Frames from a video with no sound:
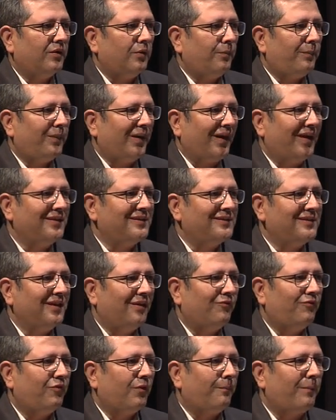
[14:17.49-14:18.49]

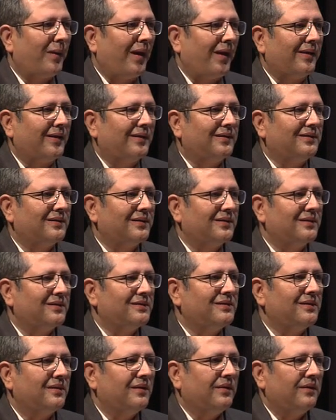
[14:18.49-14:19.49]
pricing for
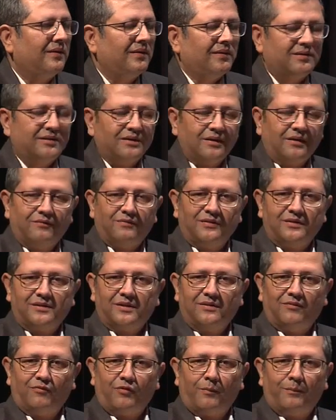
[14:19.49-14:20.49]
packages,
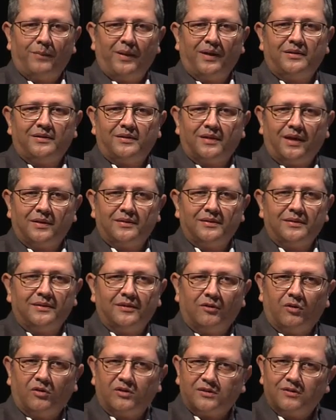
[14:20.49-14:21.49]
servicing for bed charges
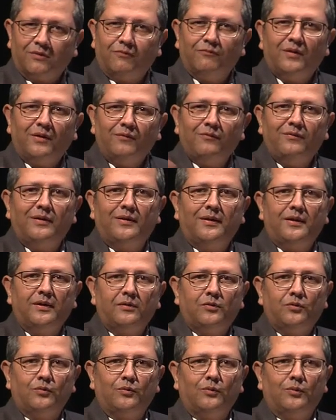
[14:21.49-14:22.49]
and all, somewhere we
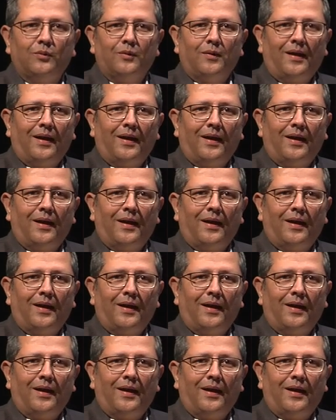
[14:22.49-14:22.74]
need to,